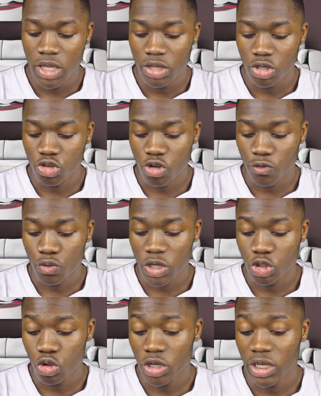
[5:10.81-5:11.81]
the
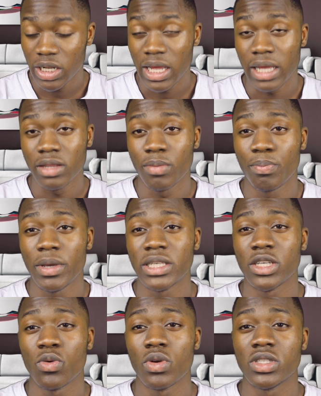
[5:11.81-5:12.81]
softwares you're looking at, the basic